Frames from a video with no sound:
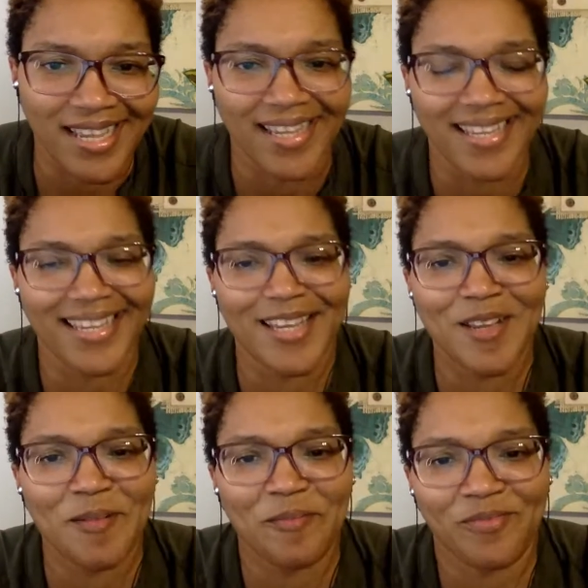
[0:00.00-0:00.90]
Like,
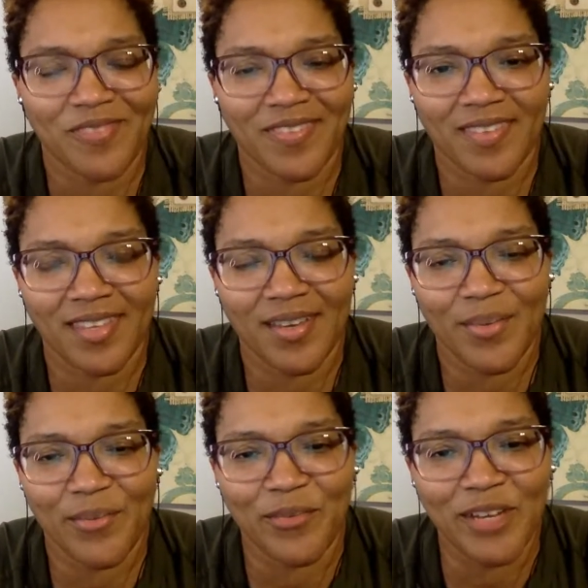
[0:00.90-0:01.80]

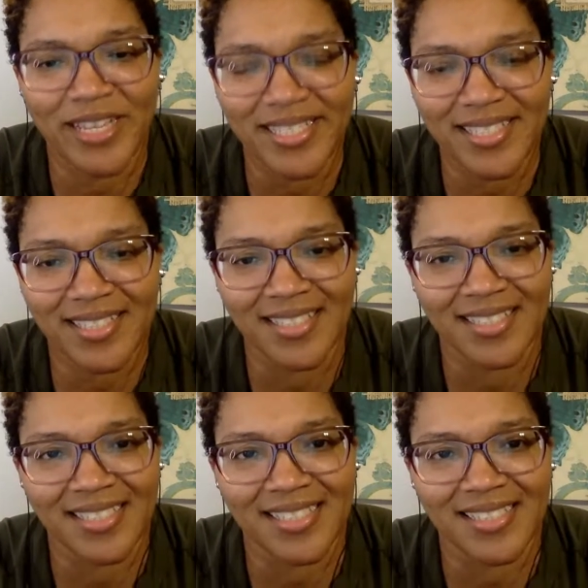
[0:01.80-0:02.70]
what
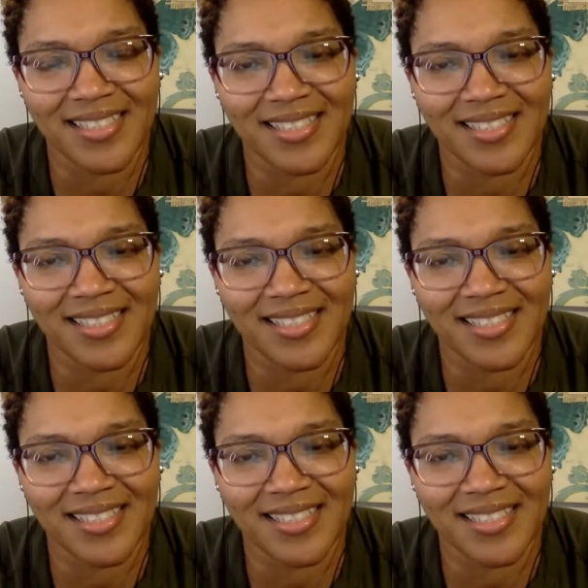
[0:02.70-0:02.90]
does it?